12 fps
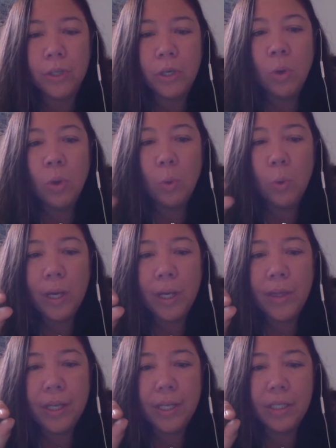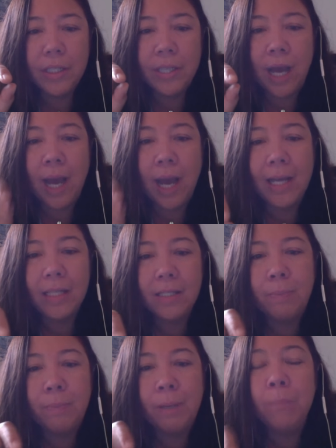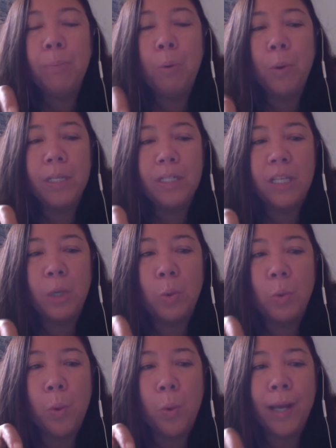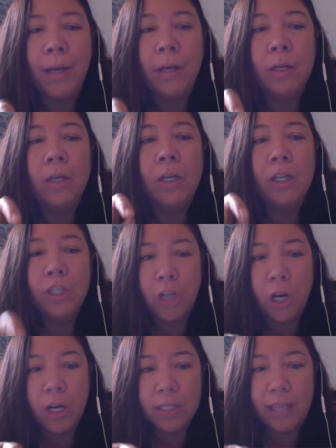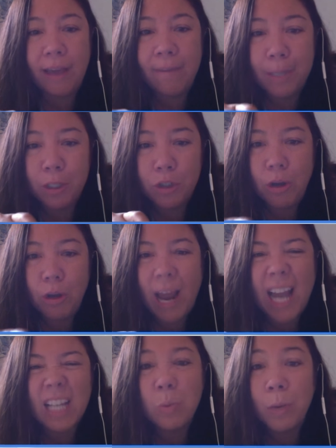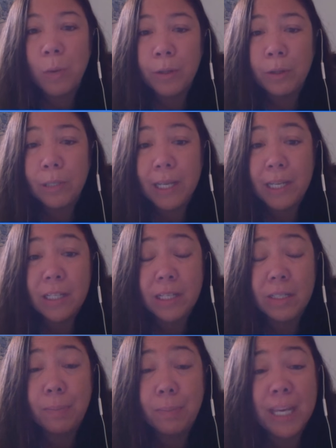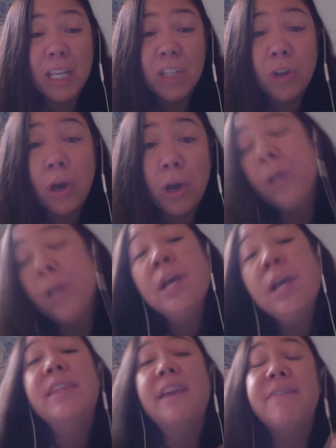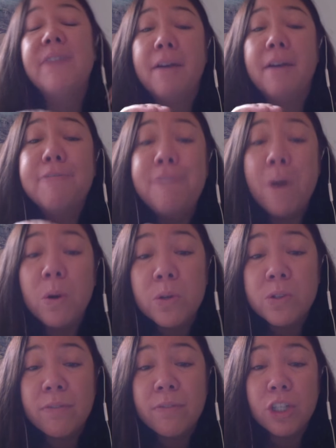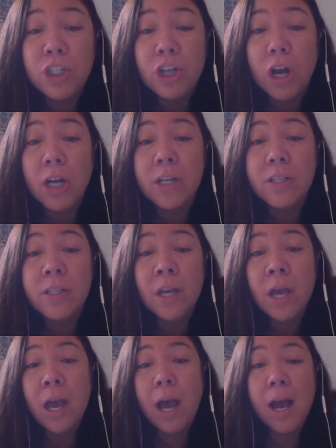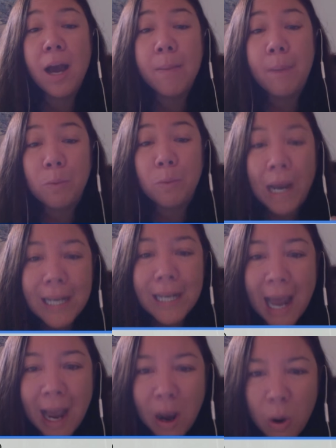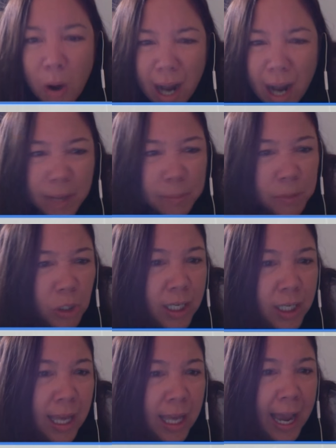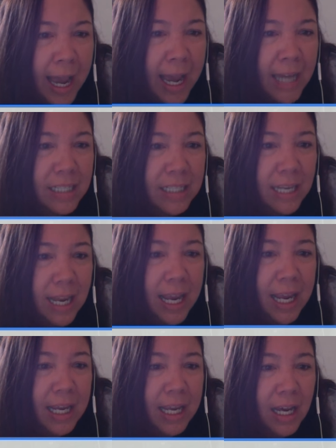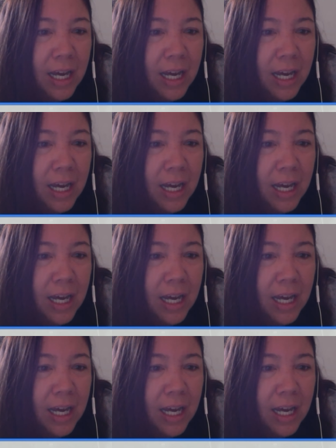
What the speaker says: with dots pinpointing where sharks have been tracked, where their latest pings are. They've got photos of the sharks. Right now I am looking at a,